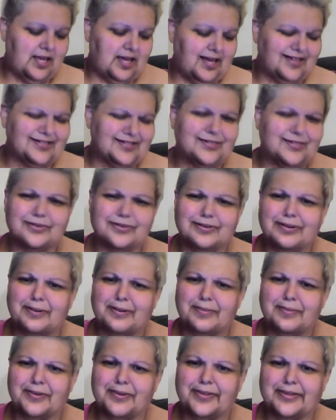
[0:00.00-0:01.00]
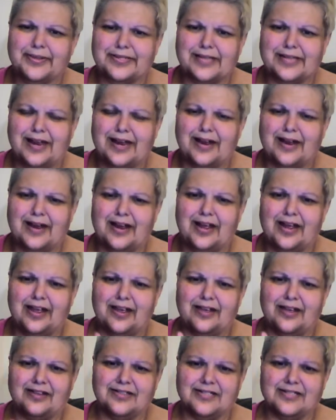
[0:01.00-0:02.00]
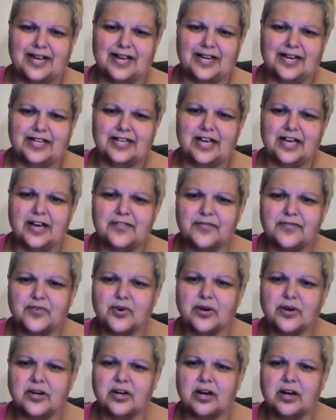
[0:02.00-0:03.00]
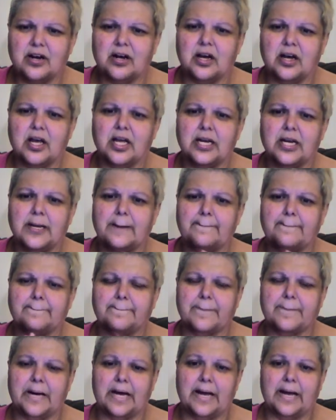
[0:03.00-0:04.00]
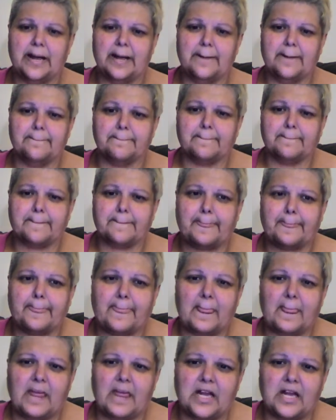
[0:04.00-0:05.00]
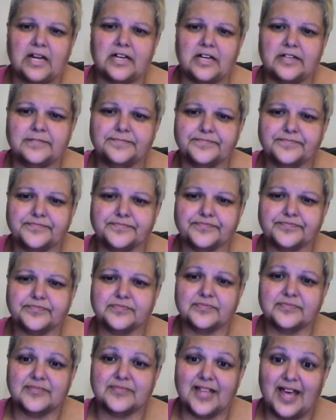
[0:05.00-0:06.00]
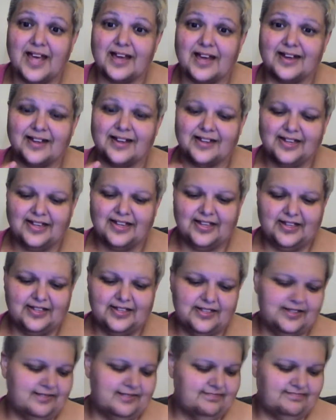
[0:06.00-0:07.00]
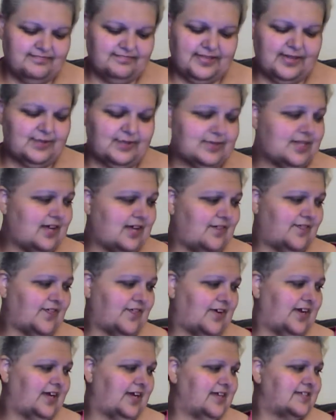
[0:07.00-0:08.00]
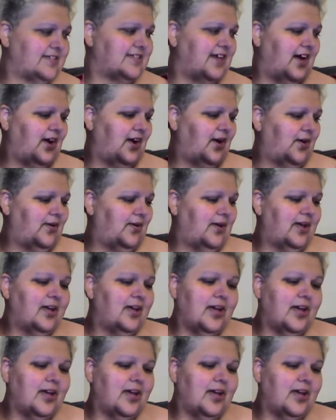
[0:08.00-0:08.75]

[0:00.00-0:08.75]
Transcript: I don't remember the site I signed up for it on. But um, yeah, it was all free. So